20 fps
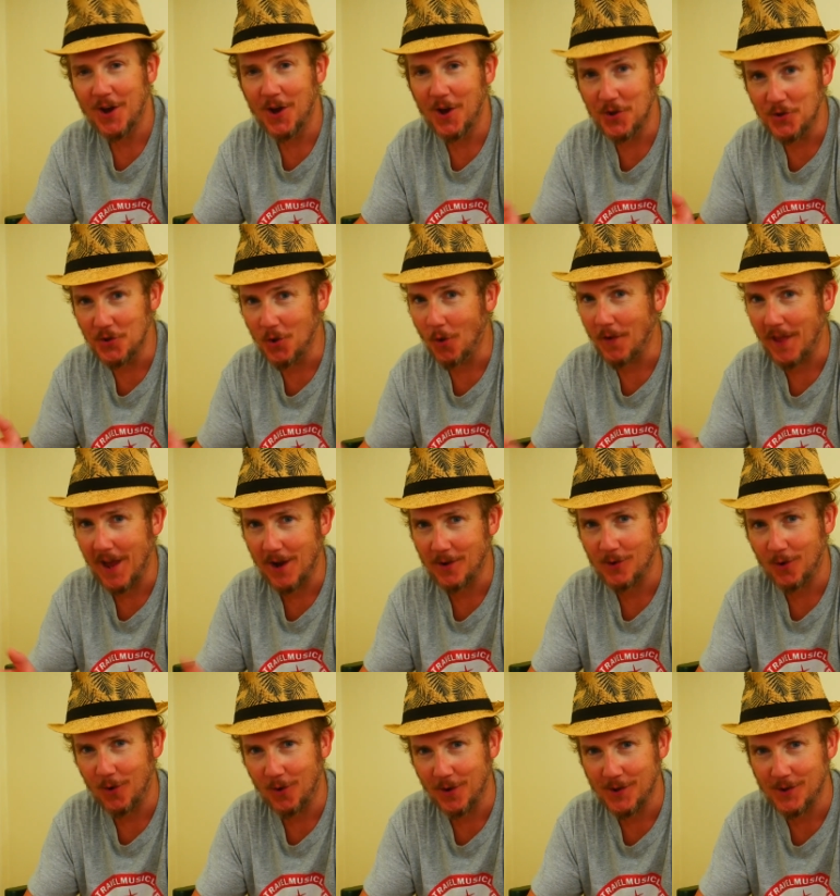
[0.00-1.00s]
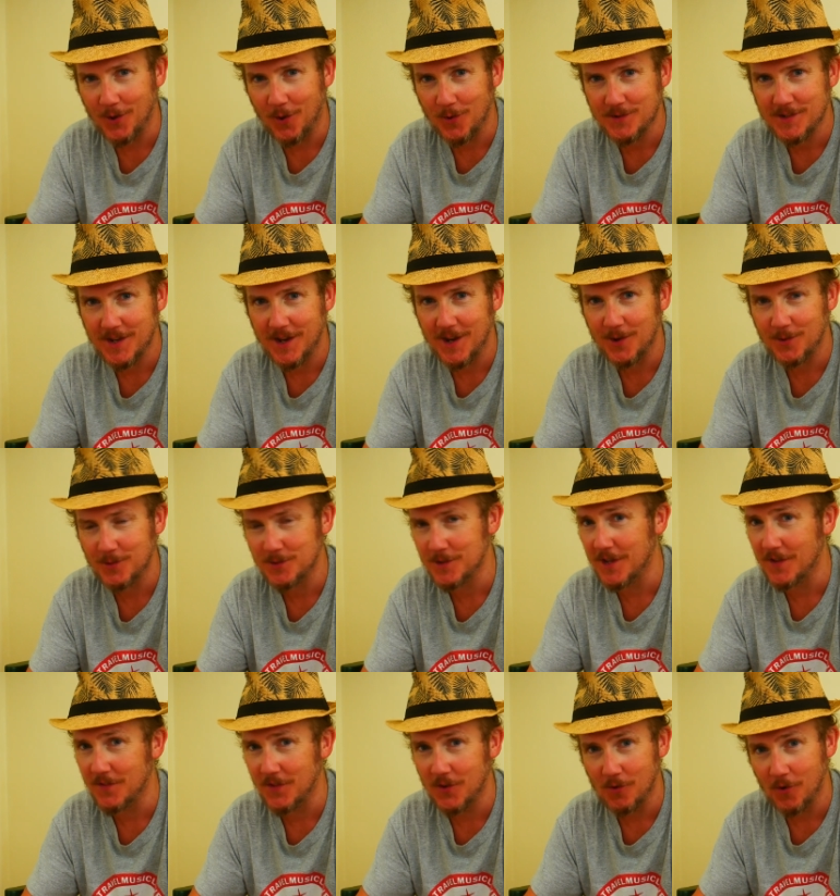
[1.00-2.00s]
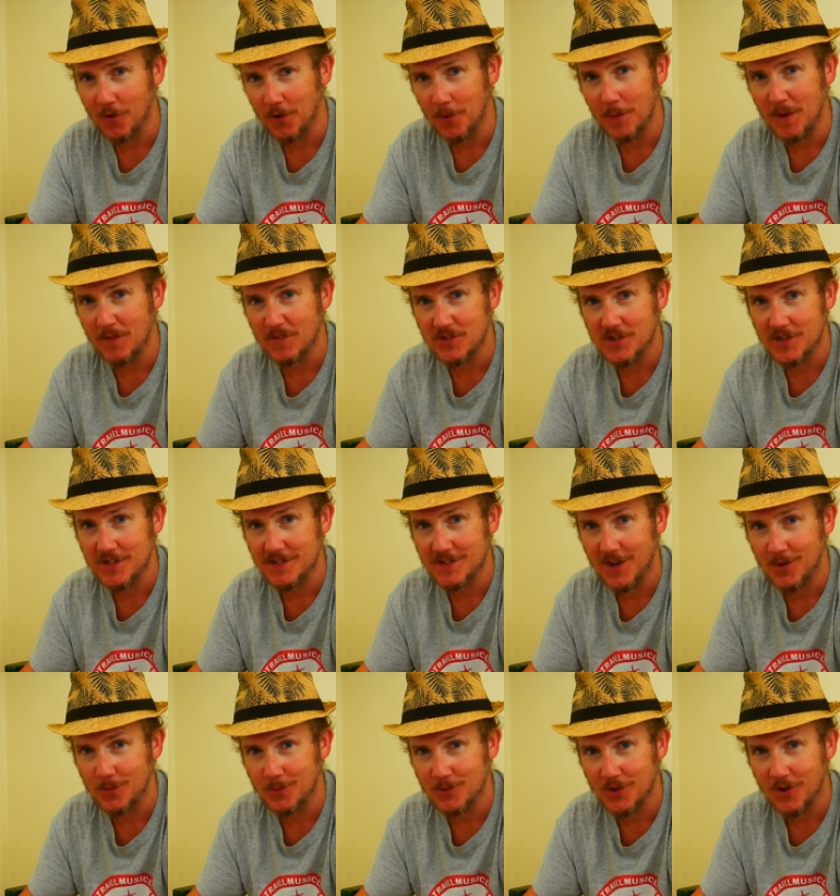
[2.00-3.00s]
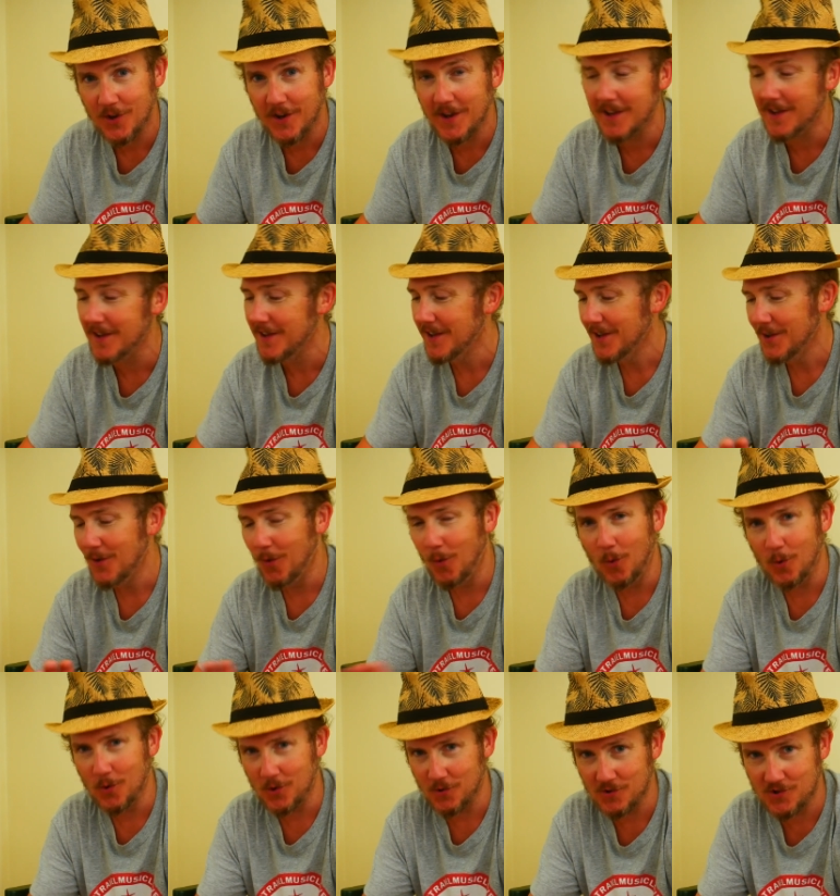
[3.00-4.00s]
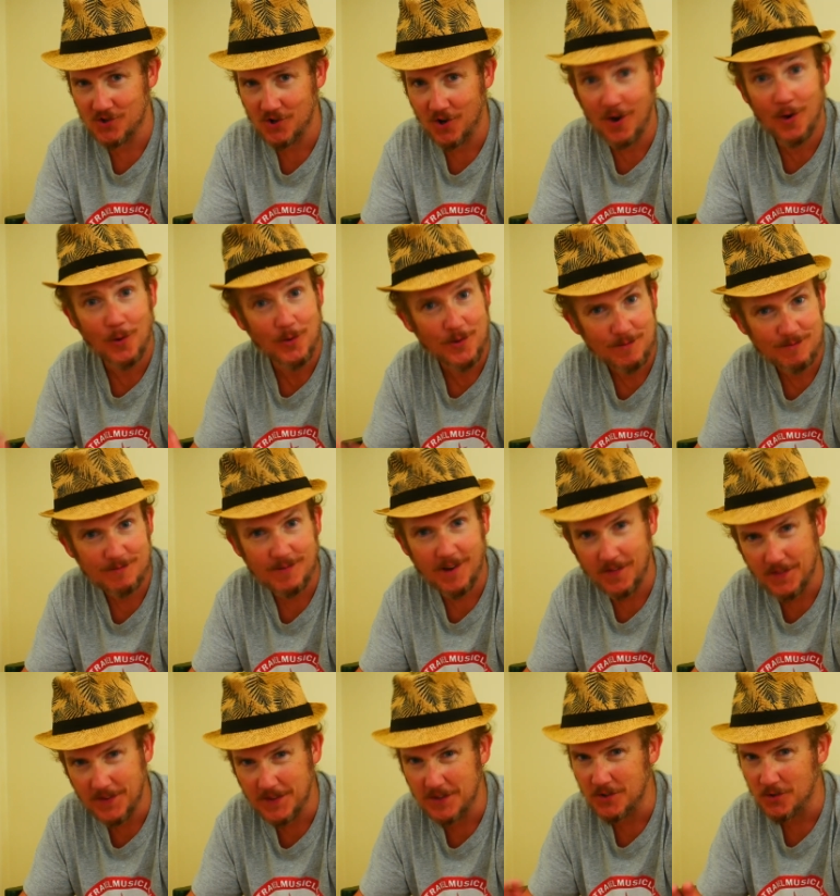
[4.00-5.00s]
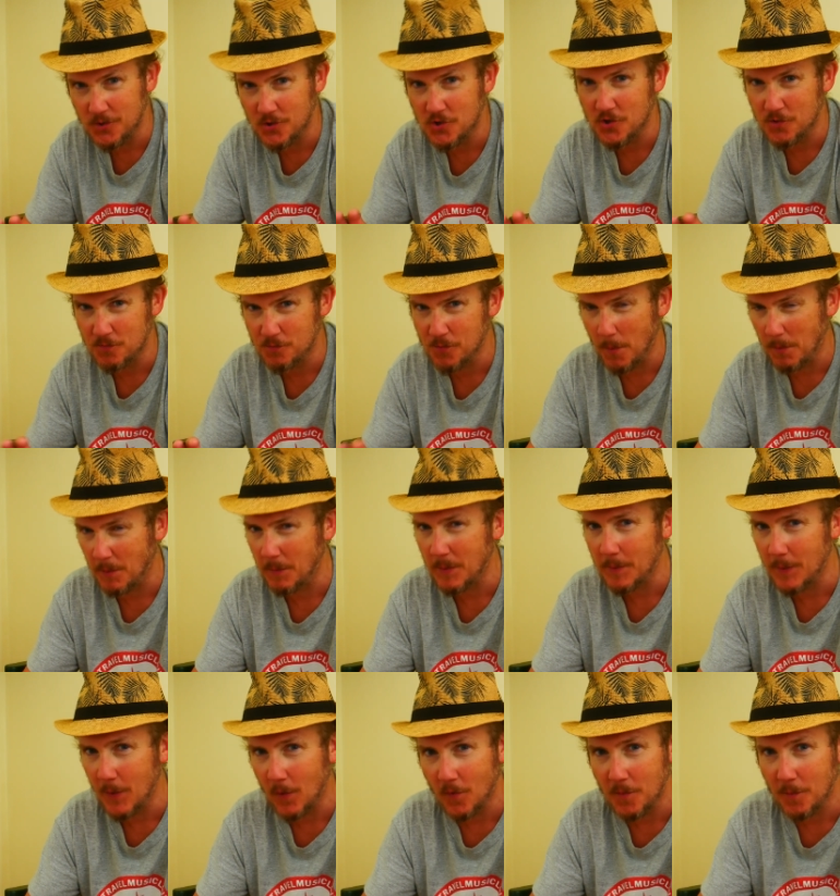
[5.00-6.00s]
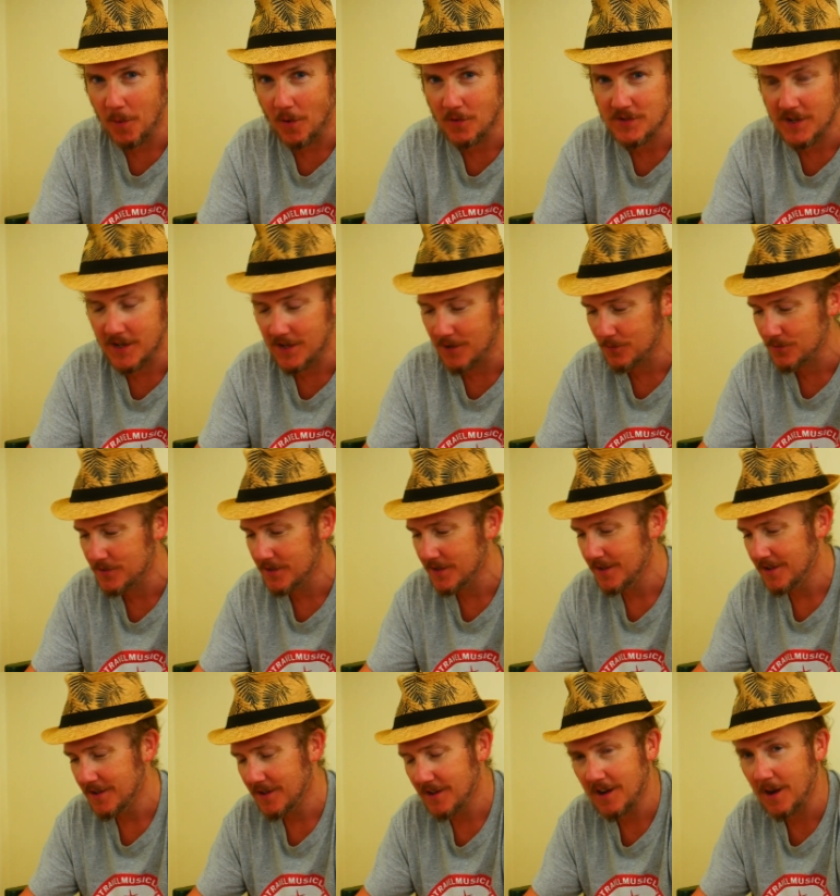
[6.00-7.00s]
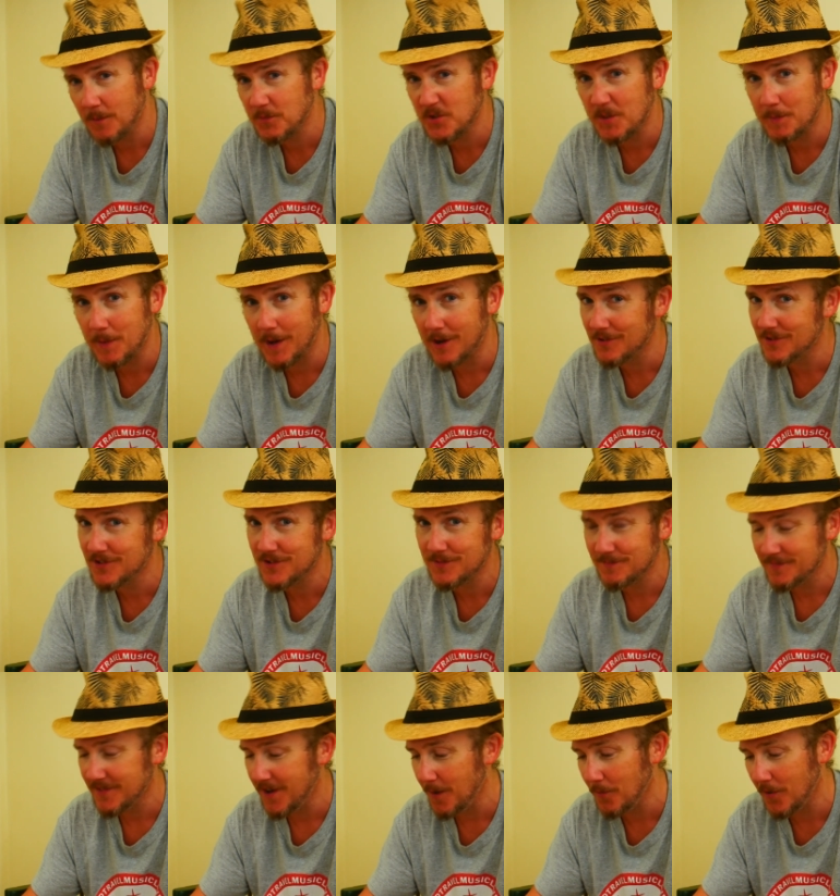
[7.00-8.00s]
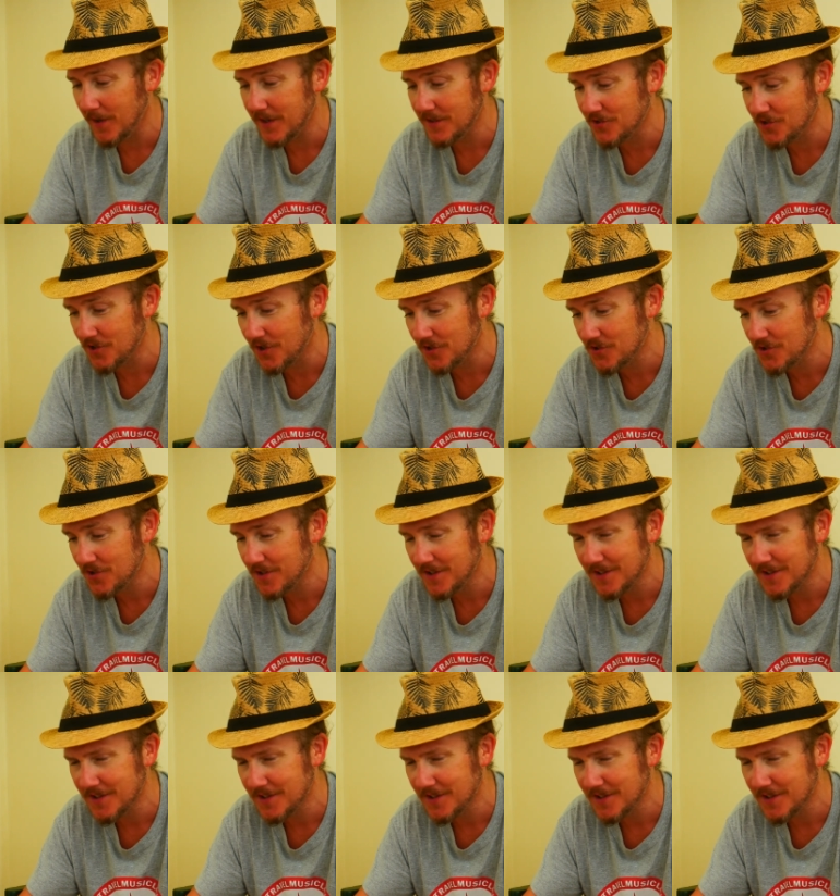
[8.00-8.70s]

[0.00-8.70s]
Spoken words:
Non-alcoholic cocktails if you're on a bit of a teetotal diet or you're a child. I think you should probably be on the mocktails. Up to the parents, I'm not here to judge.